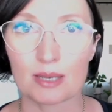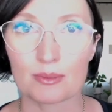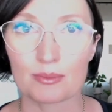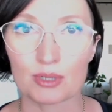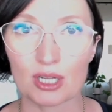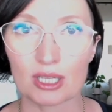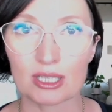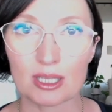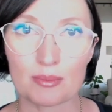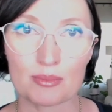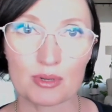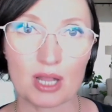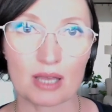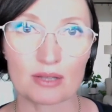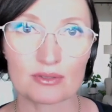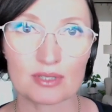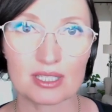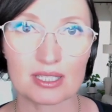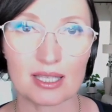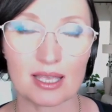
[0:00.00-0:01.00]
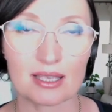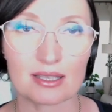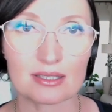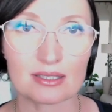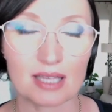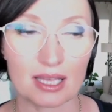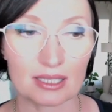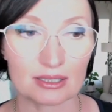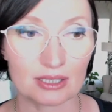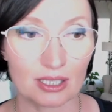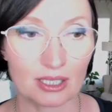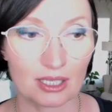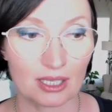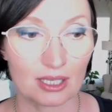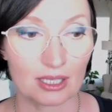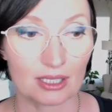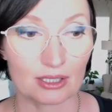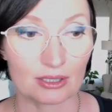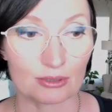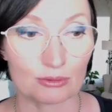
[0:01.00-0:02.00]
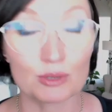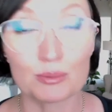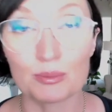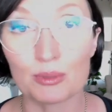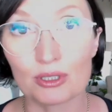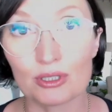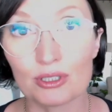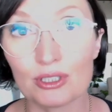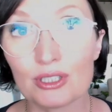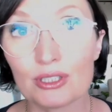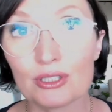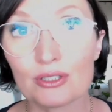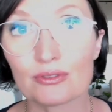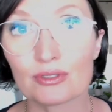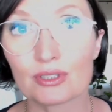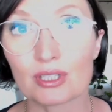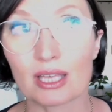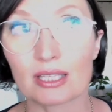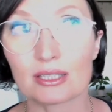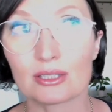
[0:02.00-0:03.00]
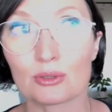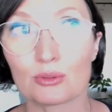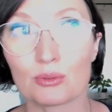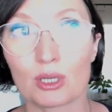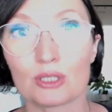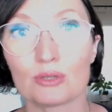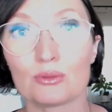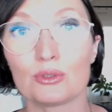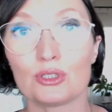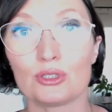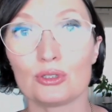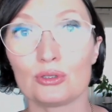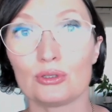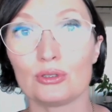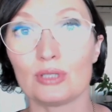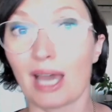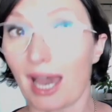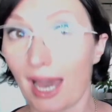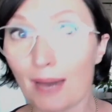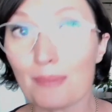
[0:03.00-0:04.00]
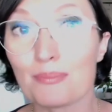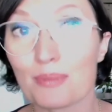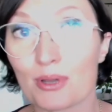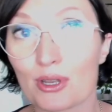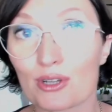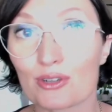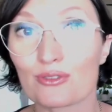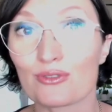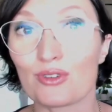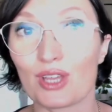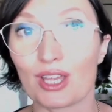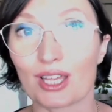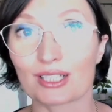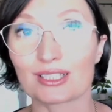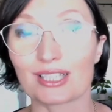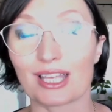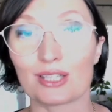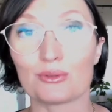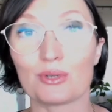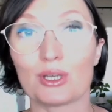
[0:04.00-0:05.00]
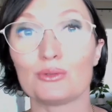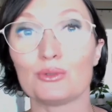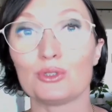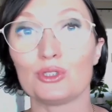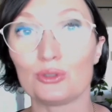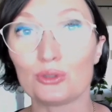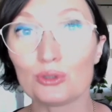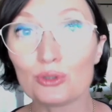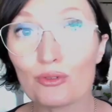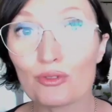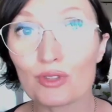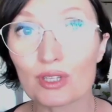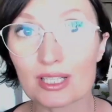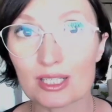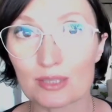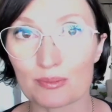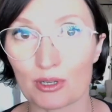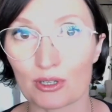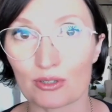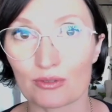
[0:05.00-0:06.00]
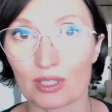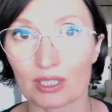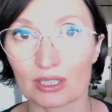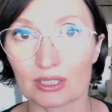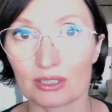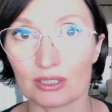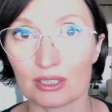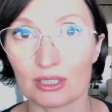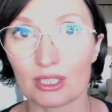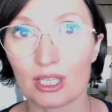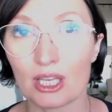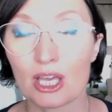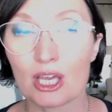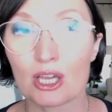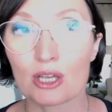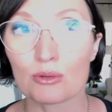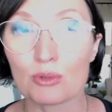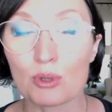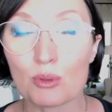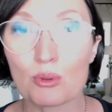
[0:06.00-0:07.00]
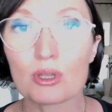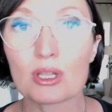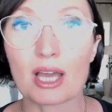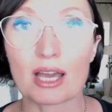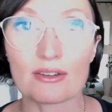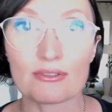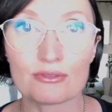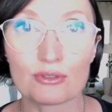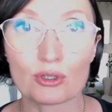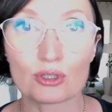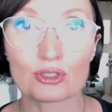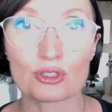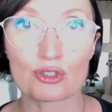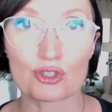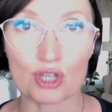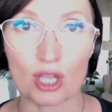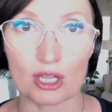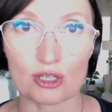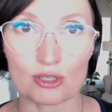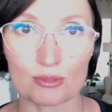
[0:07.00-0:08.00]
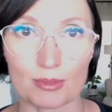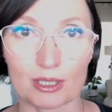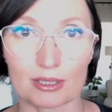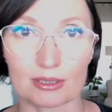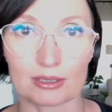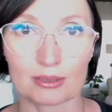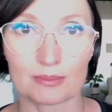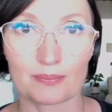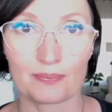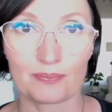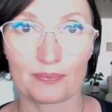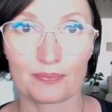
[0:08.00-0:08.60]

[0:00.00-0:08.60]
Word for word: Brené Brown says that we believe that when we are perfect and when we do things perfectly, we will avoid judgment.